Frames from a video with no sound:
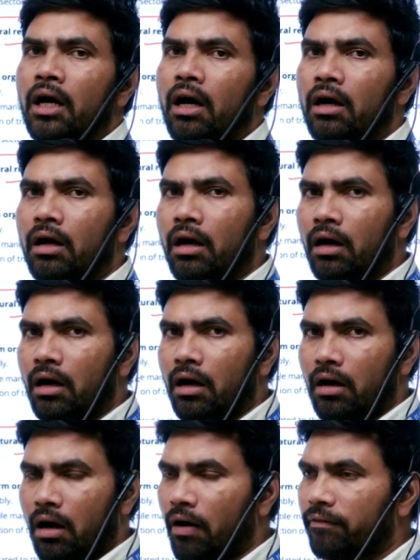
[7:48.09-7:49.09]

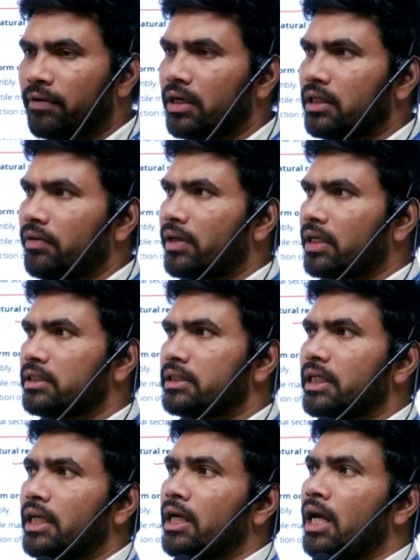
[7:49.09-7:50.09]
after the, we can
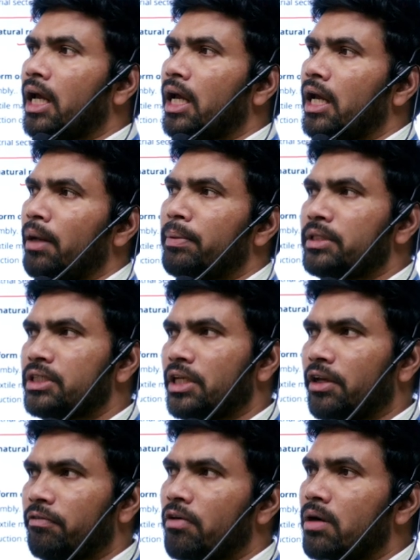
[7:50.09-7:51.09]
say, LPG
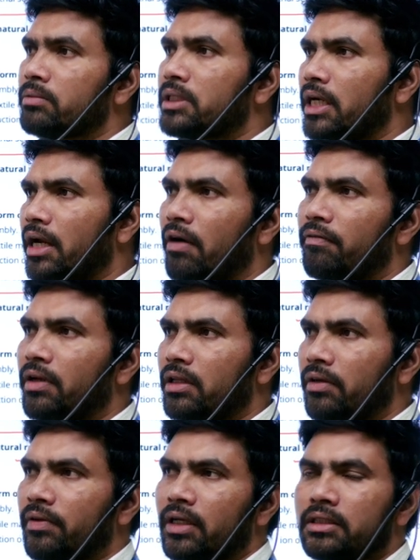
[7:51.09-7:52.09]
reforms, and after
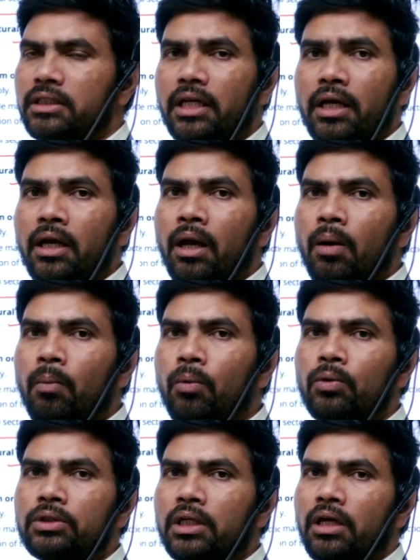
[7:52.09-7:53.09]
the, we can say,
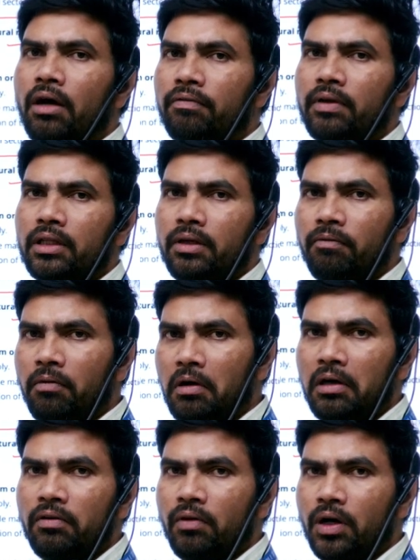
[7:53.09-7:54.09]
mostly after the
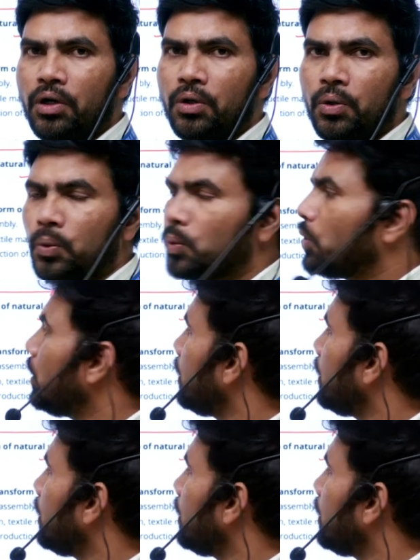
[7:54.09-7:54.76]
World War II,